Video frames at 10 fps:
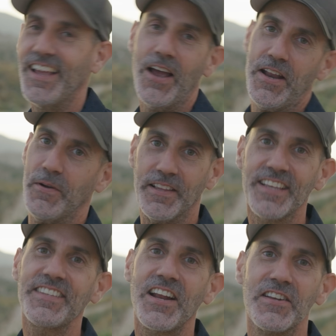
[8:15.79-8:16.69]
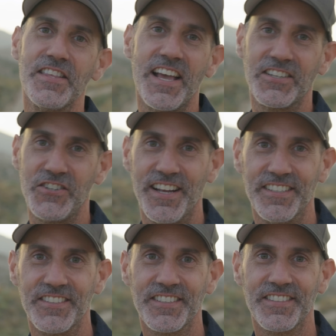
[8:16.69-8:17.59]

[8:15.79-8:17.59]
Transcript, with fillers: Anyway, let's get on to the next challenge.